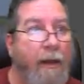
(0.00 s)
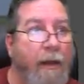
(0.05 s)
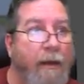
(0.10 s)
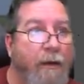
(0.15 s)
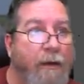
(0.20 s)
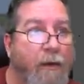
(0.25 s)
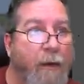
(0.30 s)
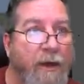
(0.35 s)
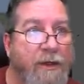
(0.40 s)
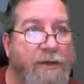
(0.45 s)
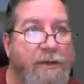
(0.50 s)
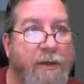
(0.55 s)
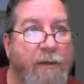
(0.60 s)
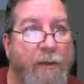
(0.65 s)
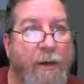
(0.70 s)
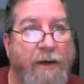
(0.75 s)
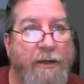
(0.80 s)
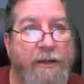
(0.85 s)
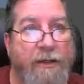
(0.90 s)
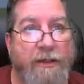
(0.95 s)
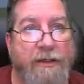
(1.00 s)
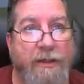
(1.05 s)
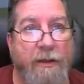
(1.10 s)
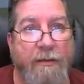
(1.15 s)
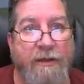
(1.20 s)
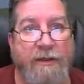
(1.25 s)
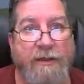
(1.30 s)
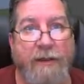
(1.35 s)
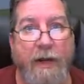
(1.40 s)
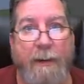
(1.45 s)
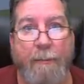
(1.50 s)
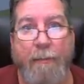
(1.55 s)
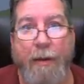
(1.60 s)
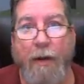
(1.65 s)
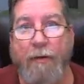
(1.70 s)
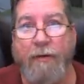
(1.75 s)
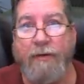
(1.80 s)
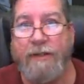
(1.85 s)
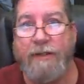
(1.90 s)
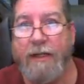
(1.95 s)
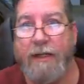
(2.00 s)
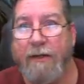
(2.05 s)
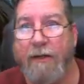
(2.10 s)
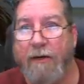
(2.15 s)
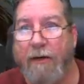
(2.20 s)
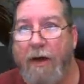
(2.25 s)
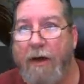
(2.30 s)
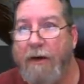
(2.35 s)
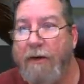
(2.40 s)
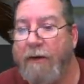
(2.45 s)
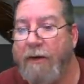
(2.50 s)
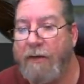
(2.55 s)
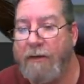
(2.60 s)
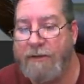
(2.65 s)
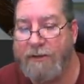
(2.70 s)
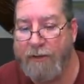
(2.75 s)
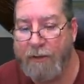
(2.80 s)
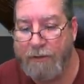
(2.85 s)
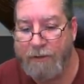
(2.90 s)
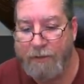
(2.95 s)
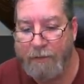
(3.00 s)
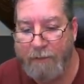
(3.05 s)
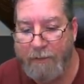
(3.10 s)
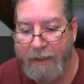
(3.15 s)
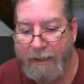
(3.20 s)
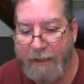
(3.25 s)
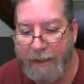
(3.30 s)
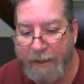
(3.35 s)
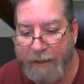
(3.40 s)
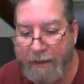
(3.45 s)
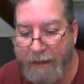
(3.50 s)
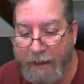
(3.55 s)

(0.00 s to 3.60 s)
Question, when should someone start posting their art on social media?